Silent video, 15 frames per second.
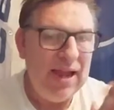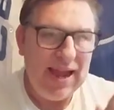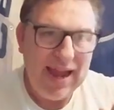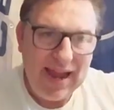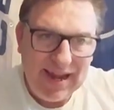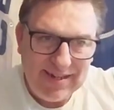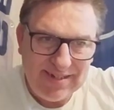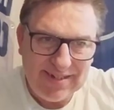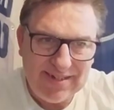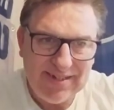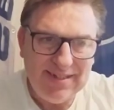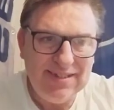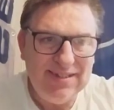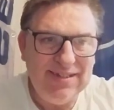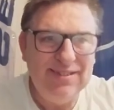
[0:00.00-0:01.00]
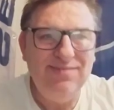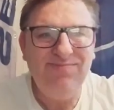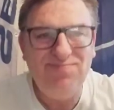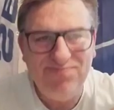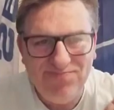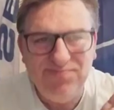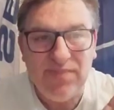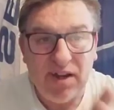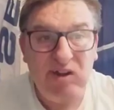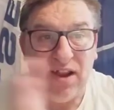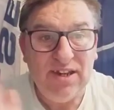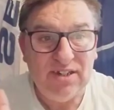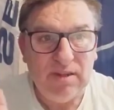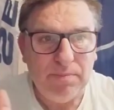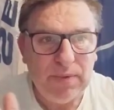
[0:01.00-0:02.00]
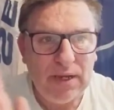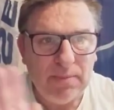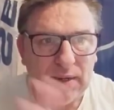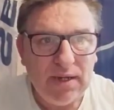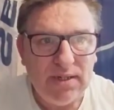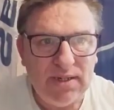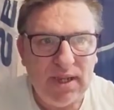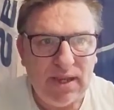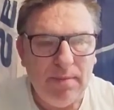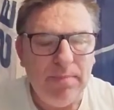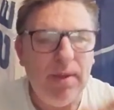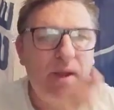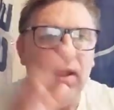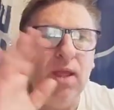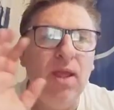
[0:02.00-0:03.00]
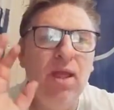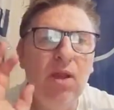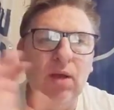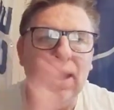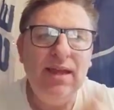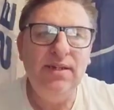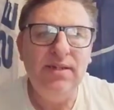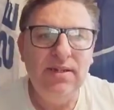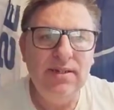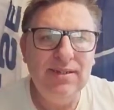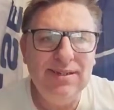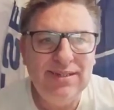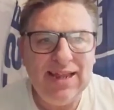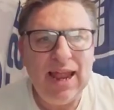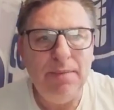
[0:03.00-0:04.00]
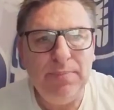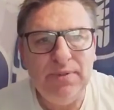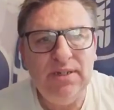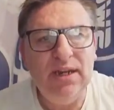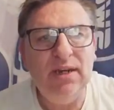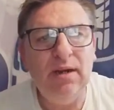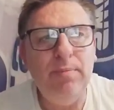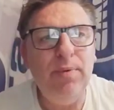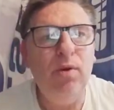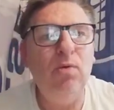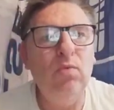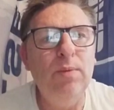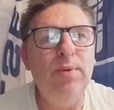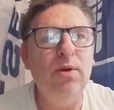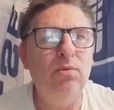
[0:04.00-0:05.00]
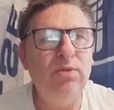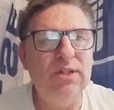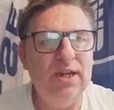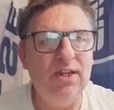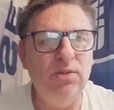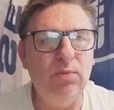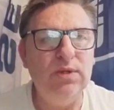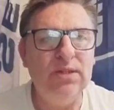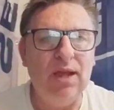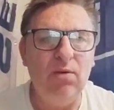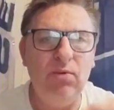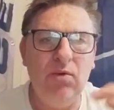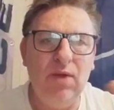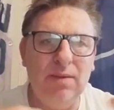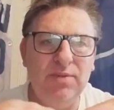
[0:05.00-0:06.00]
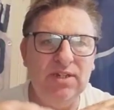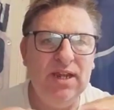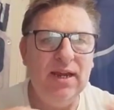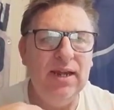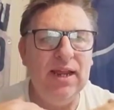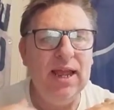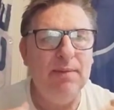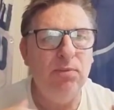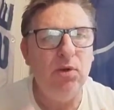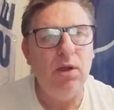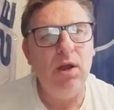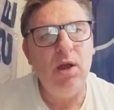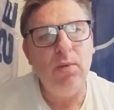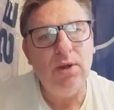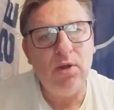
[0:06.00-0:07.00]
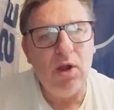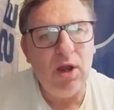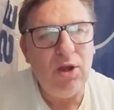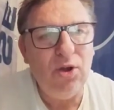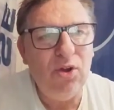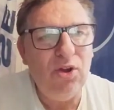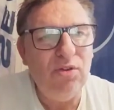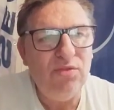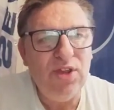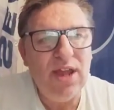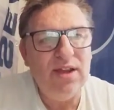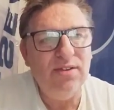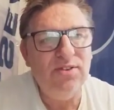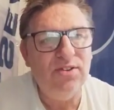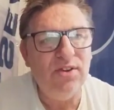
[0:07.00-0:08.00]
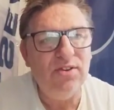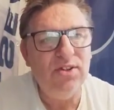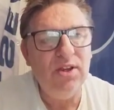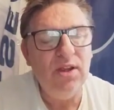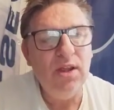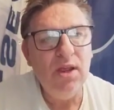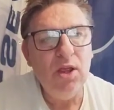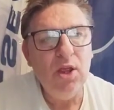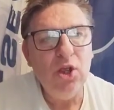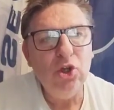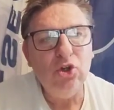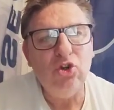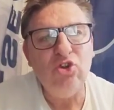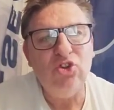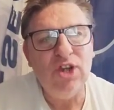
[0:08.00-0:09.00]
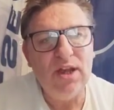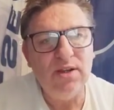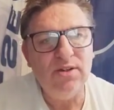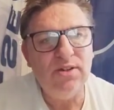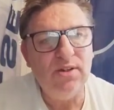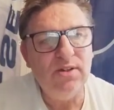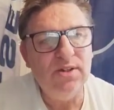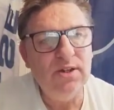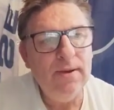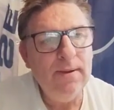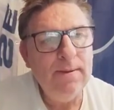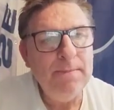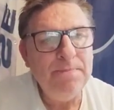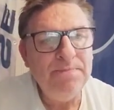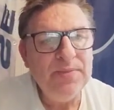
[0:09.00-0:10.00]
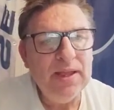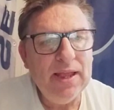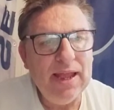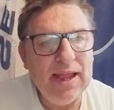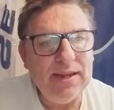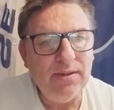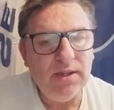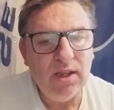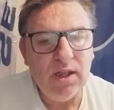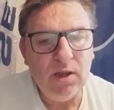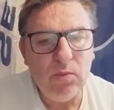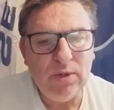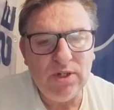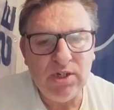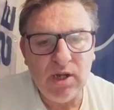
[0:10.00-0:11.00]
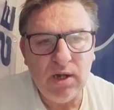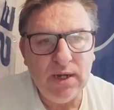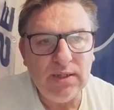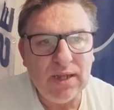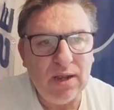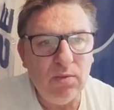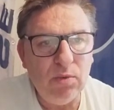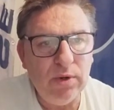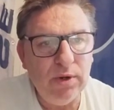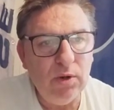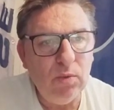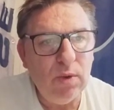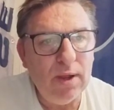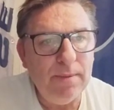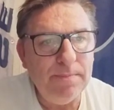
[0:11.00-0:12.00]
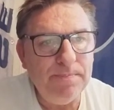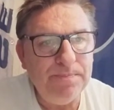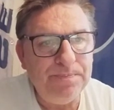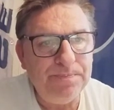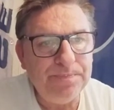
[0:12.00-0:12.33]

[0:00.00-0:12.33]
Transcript: as, I know it's the BBC, but as that particular pop report says, we don't want to upset the apple cart. We've got a lot of youngsters, good youngsters, and uh, we certainly don't want to... Um,